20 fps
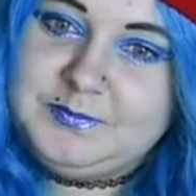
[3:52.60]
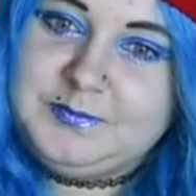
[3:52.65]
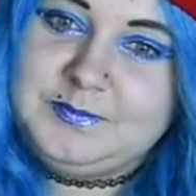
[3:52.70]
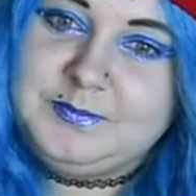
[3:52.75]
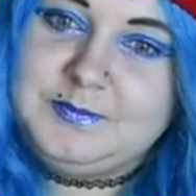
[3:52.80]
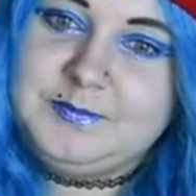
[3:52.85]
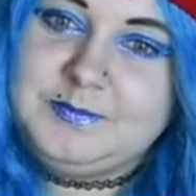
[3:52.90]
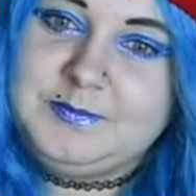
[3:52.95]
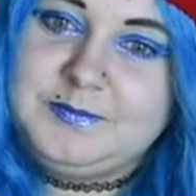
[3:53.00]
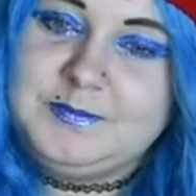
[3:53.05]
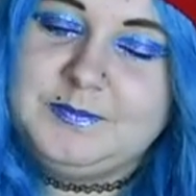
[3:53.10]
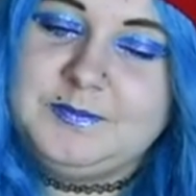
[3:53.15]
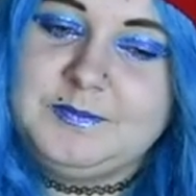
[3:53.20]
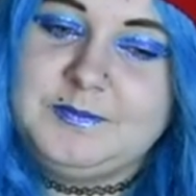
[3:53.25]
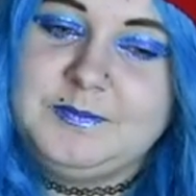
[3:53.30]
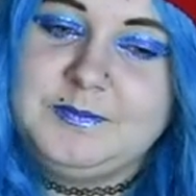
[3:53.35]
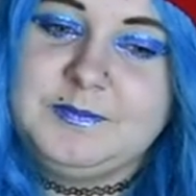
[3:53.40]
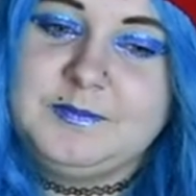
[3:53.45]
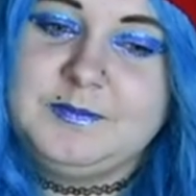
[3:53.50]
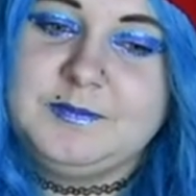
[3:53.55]

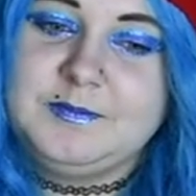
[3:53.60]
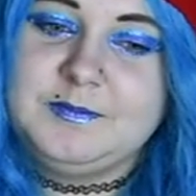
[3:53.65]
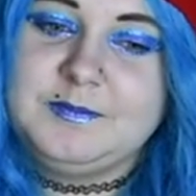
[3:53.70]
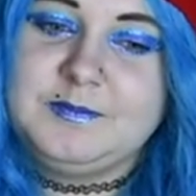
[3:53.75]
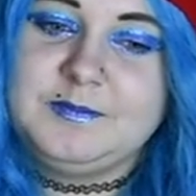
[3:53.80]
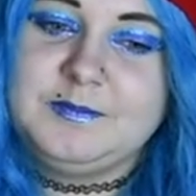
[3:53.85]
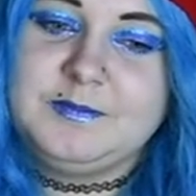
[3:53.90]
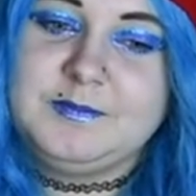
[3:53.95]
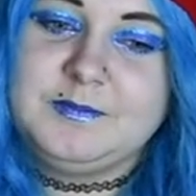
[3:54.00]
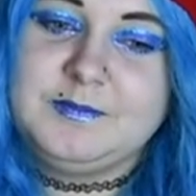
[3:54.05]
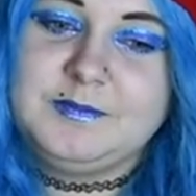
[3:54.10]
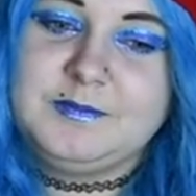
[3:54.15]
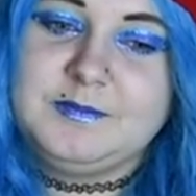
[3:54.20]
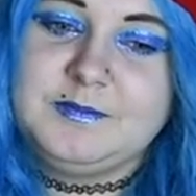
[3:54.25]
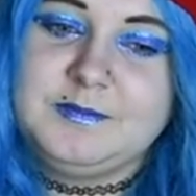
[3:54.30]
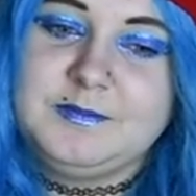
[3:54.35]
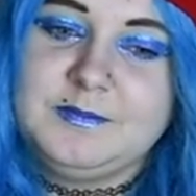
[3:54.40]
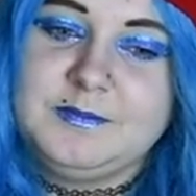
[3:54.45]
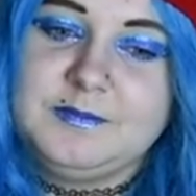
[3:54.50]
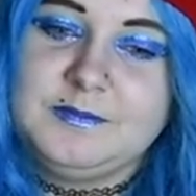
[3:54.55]

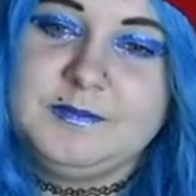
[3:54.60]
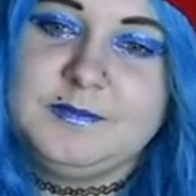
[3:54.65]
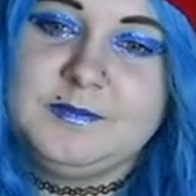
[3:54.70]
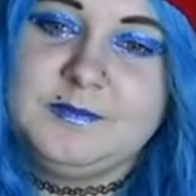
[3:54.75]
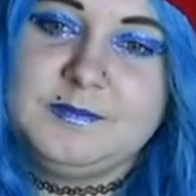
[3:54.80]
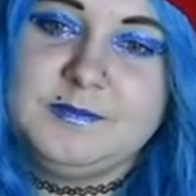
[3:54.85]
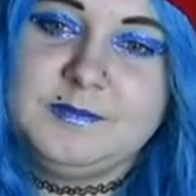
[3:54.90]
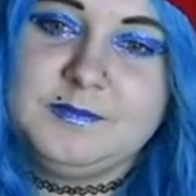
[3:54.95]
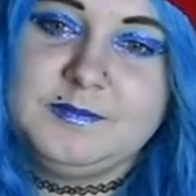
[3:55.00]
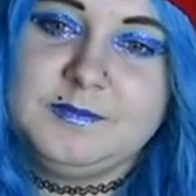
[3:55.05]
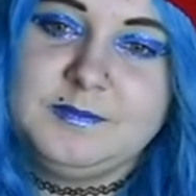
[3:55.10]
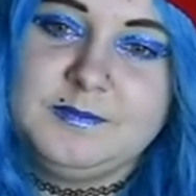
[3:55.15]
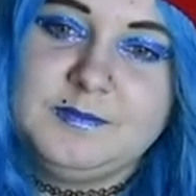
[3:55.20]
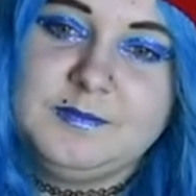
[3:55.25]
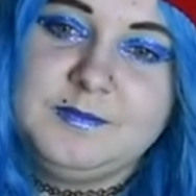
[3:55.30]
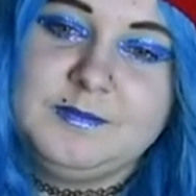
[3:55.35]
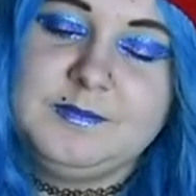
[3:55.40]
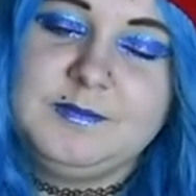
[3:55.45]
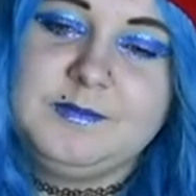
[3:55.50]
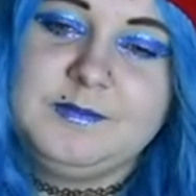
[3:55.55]

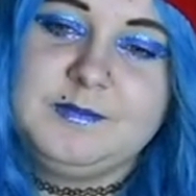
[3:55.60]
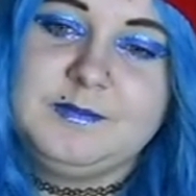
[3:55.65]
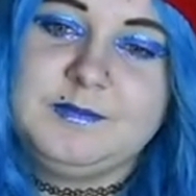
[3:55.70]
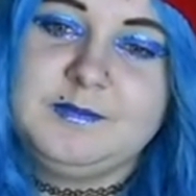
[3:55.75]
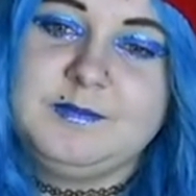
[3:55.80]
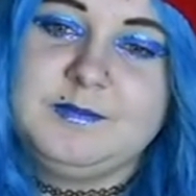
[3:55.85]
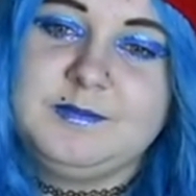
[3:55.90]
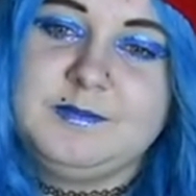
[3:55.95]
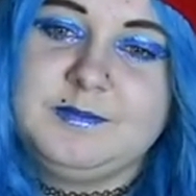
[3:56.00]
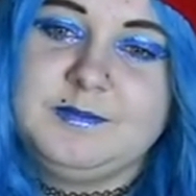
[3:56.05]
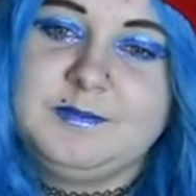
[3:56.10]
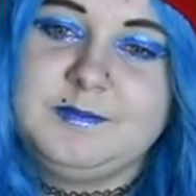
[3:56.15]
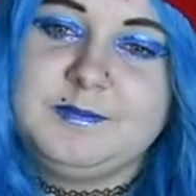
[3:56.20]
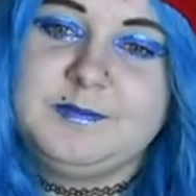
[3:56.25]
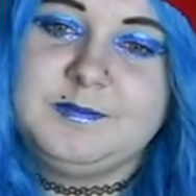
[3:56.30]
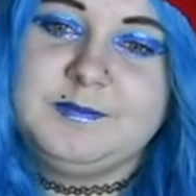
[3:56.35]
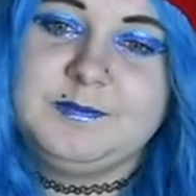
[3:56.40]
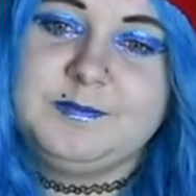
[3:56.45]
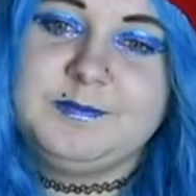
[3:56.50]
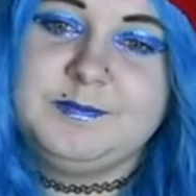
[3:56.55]

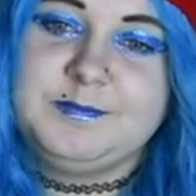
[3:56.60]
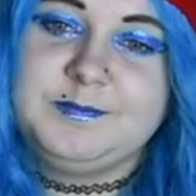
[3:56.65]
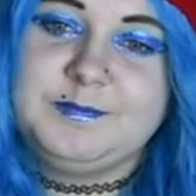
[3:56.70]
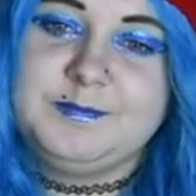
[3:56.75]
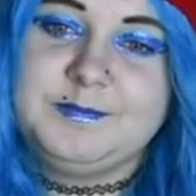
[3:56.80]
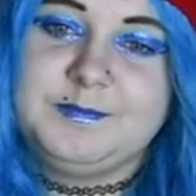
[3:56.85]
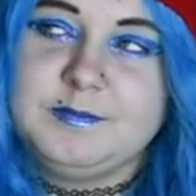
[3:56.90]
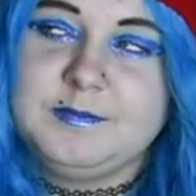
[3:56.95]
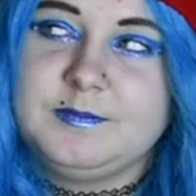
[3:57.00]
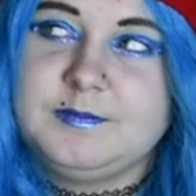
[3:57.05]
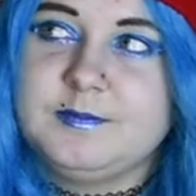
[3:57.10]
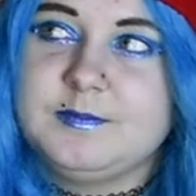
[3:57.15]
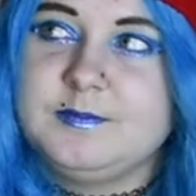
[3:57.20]
The person shown says nothing.